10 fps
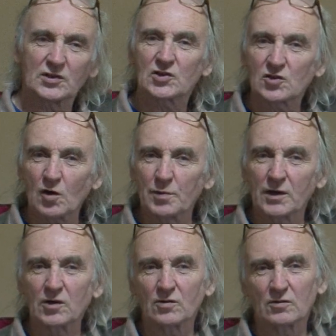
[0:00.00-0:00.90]
it's
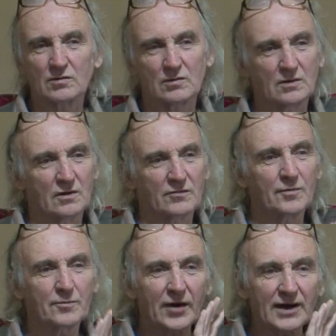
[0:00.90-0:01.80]
stopping you
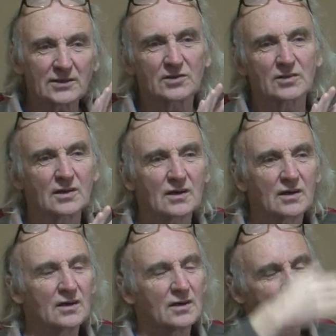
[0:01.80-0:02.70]
from practicing,
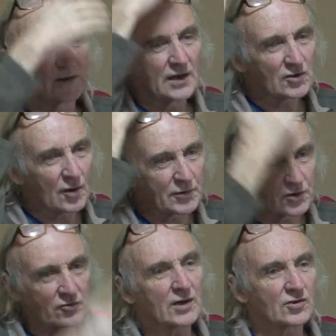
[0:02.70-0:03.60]
then it's
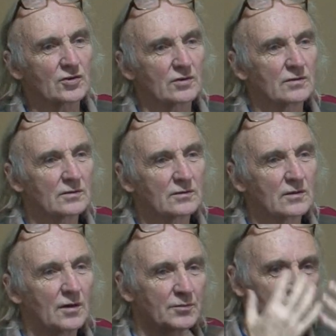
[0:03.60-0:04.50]
obstruction.
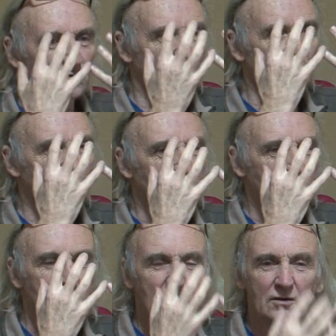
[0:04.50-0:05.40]
Obstruction,
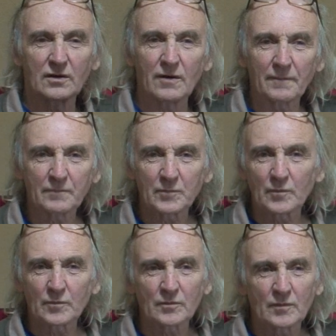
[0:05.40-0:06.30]
you know.
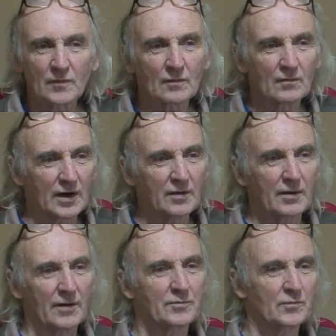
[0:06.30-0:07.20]
Not This
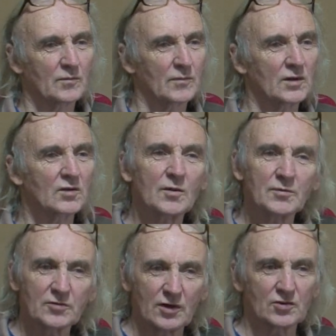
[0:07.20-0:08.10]
is
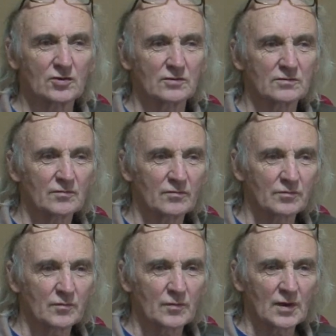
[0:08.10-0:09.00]
obstruction.
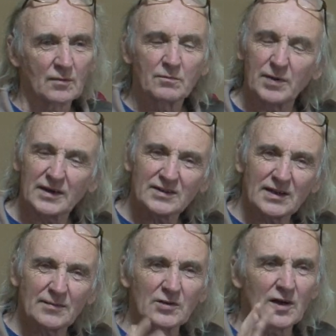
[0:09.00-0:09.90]
But
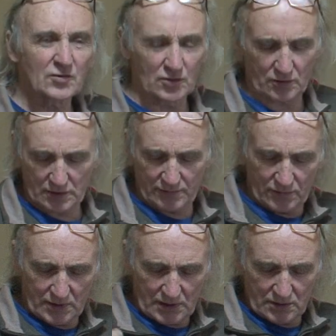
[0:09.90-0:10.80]
sometimes, you know, if
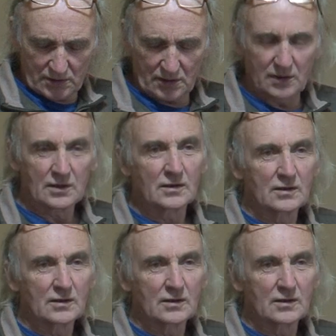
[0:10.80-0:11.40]
you get uh,